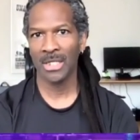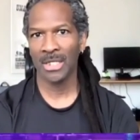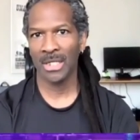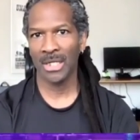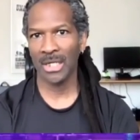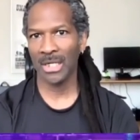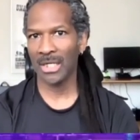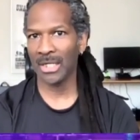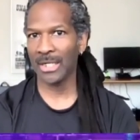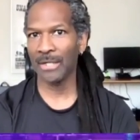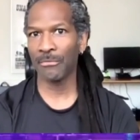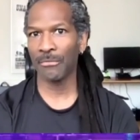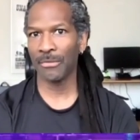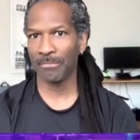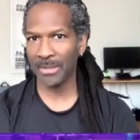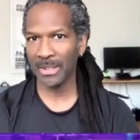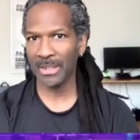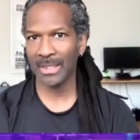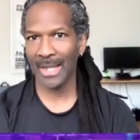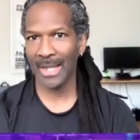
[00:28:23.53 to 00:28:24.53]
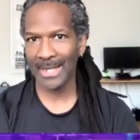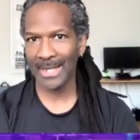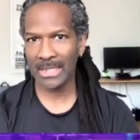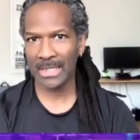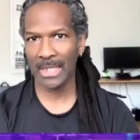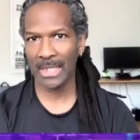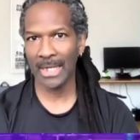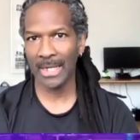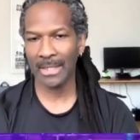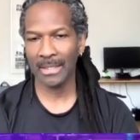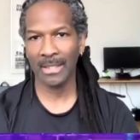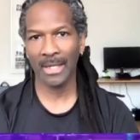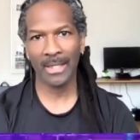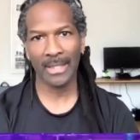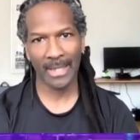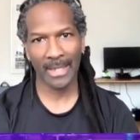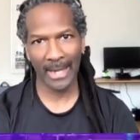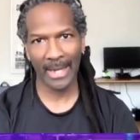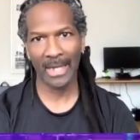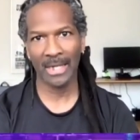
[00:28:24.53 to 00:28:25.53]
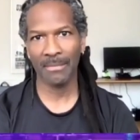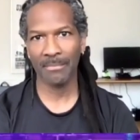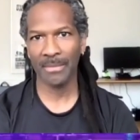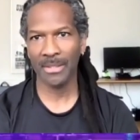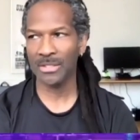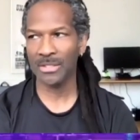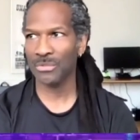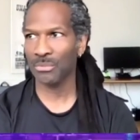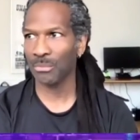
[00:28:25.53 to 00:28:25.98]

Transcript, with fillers: Uh, it would be like saying that cannabis